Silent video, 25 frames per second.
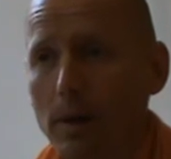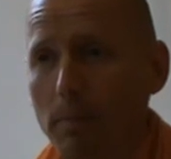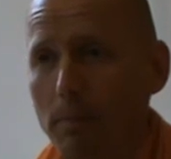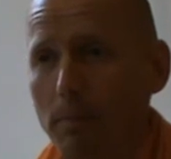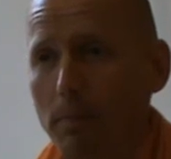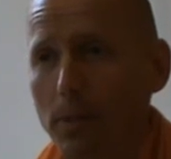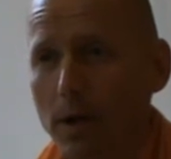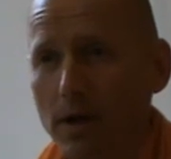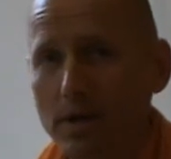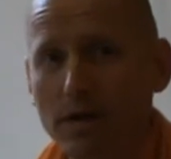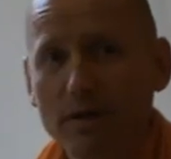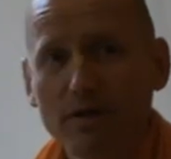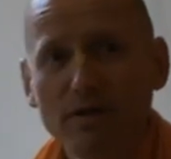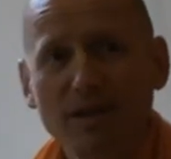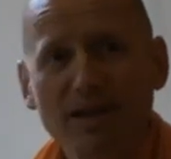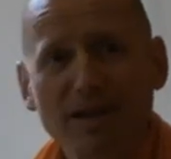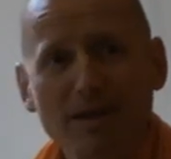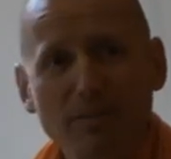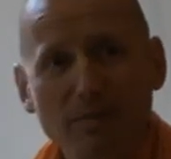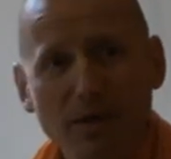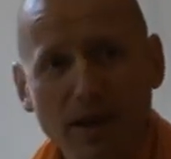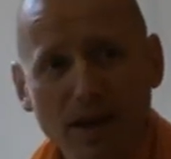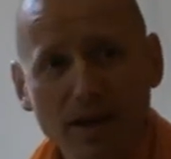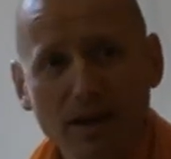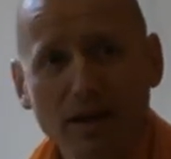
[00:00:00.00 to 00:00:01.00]
But
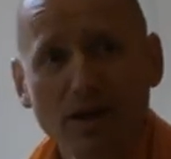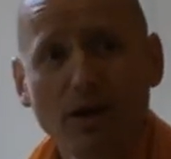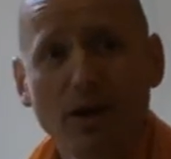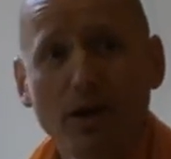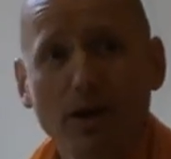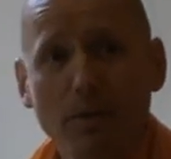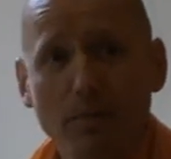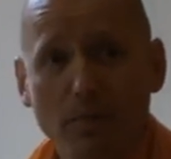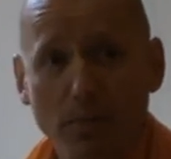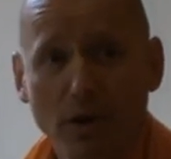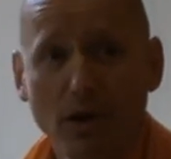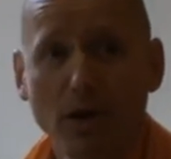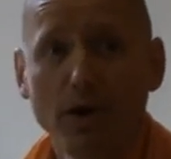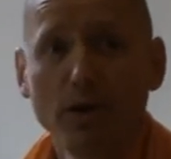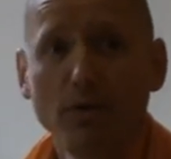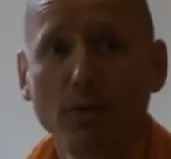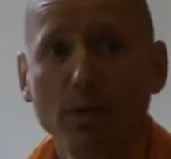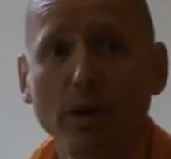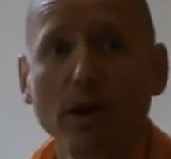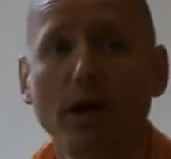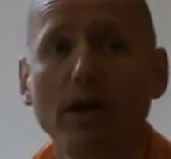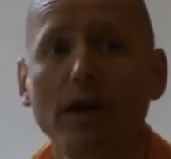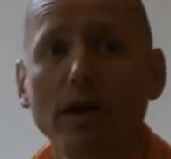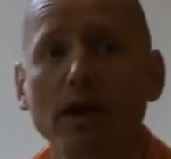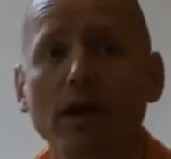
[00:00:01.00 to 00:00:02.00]
depending on the body
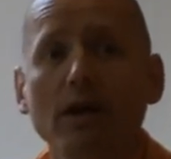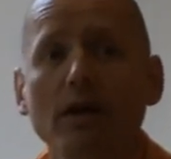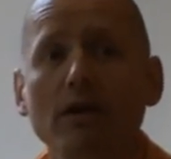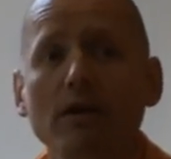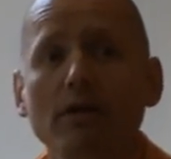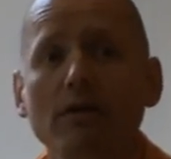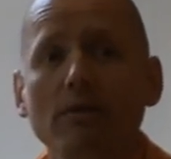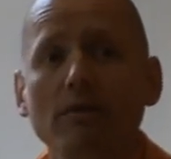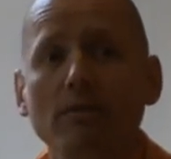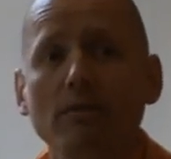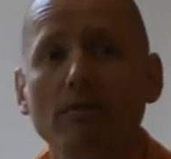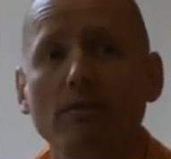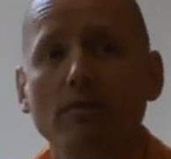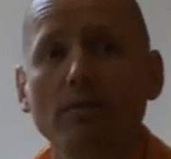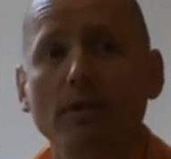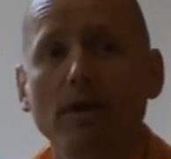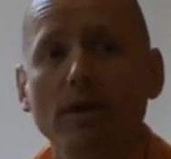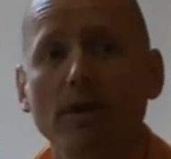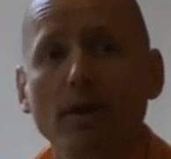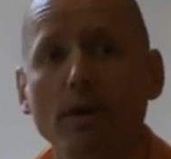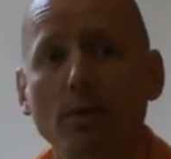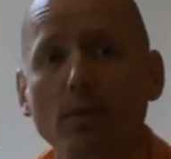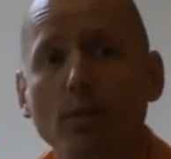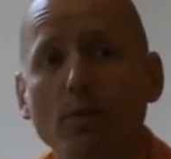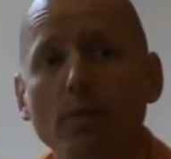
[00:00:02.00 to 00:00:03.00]
we are in,
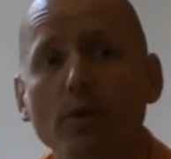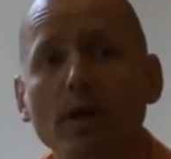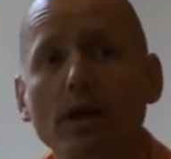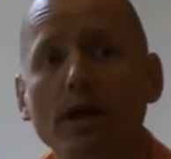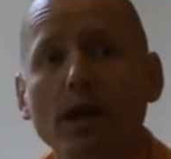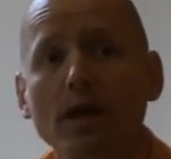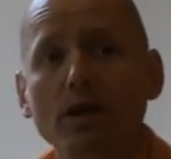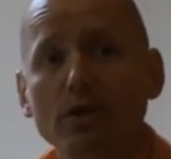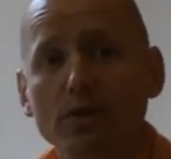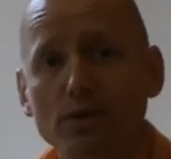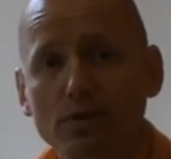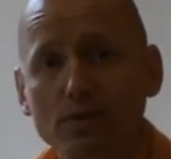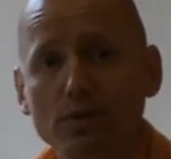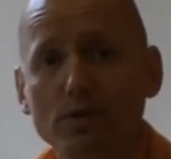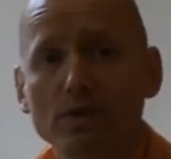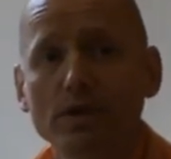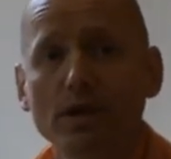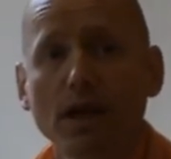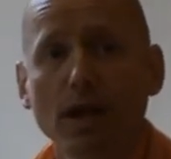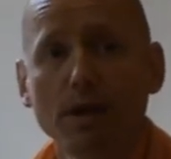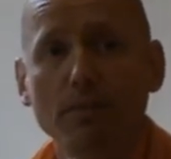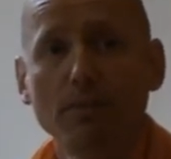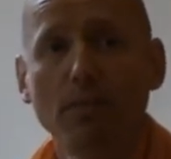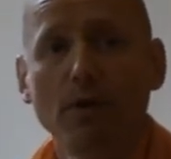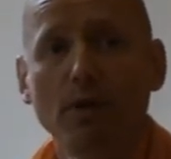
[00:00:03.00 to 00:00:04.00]
we can use
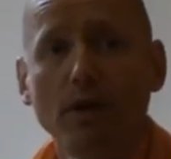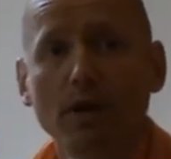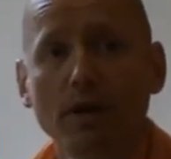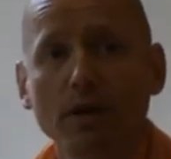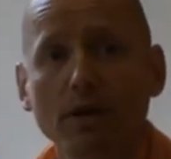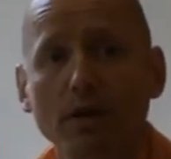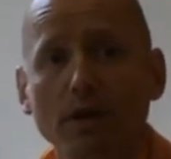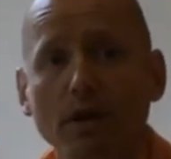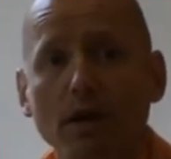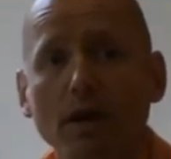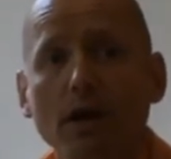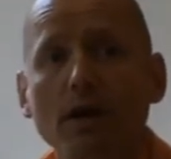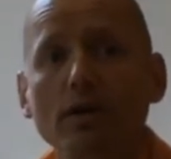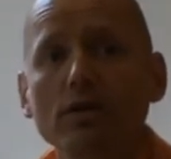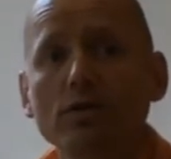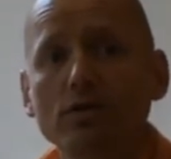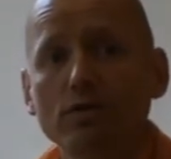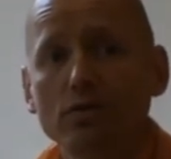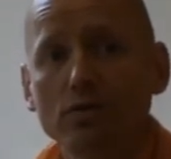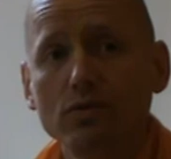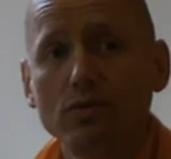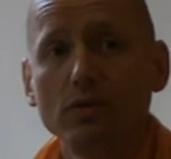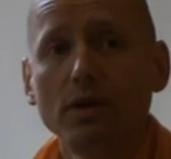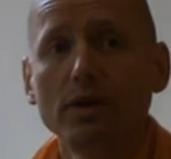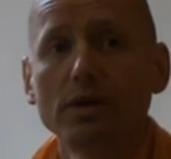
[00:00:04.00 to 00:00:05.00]
that body
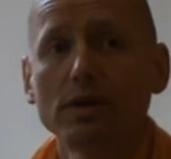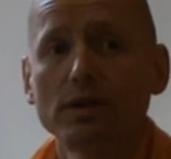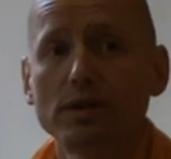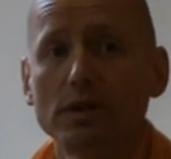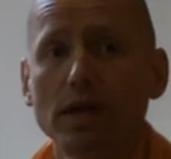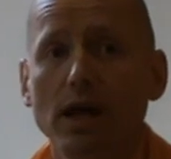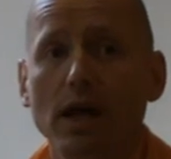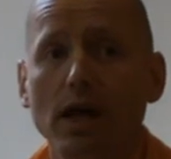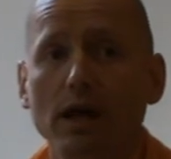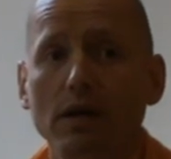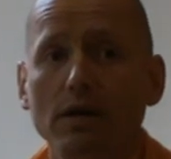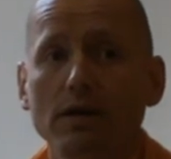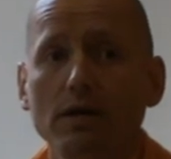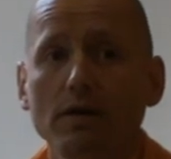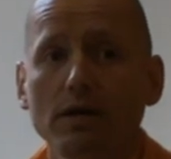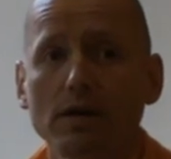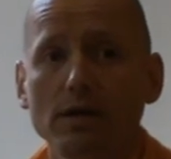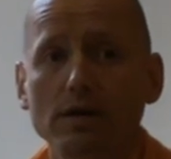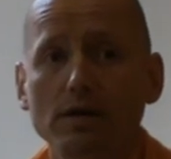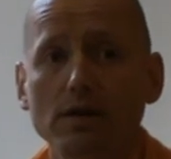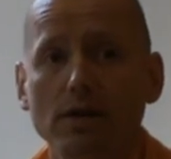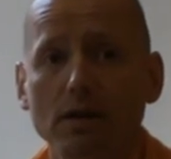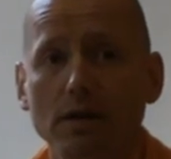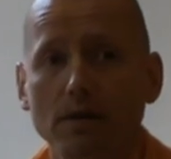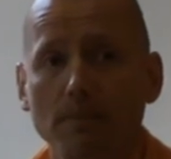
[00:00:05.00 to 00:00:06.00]
to understand
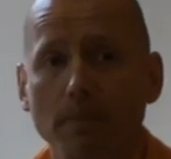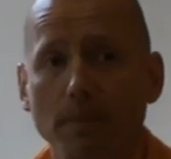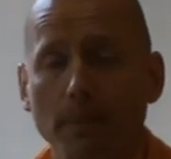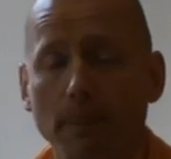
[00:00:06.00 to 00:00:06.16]
Krishna.